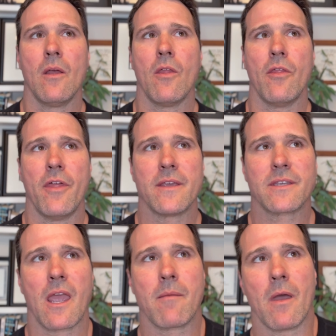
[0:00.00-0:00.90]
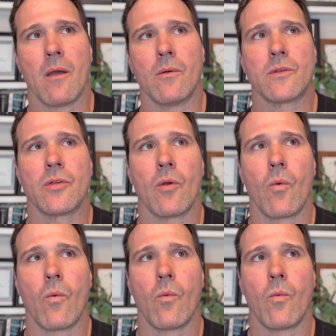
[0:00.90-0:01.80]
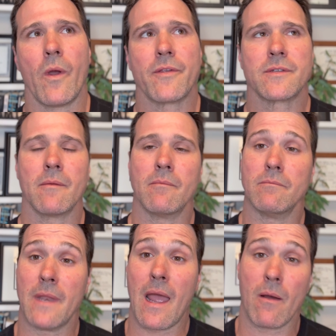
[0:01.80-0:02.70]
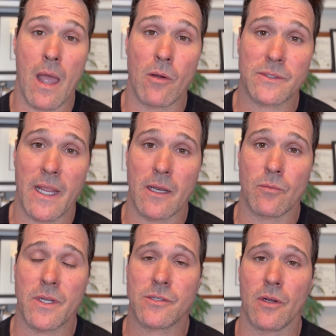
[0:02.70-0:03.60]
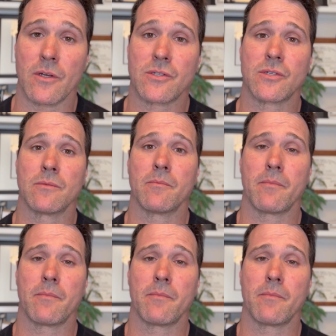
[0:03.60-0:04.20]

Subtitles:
This came out with some now outdated research,